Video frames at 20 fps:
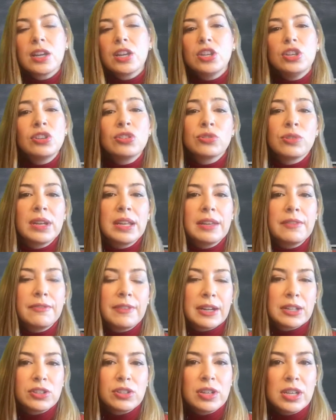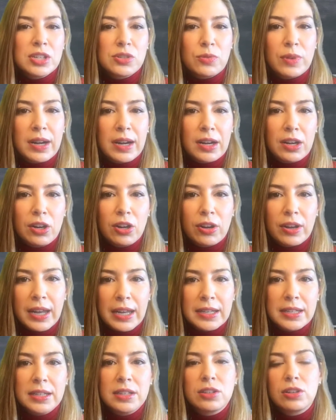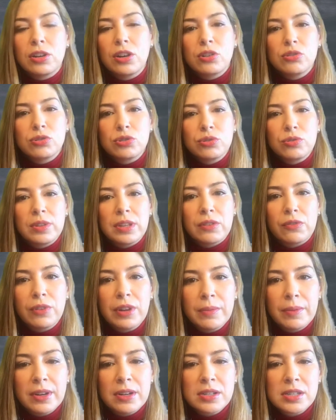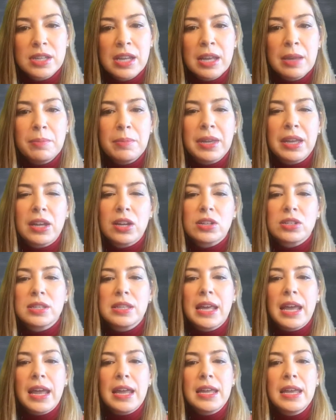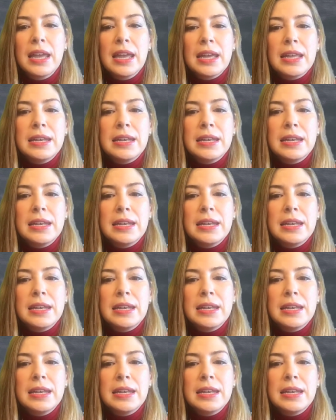Usually, factories were located close to the rivers because they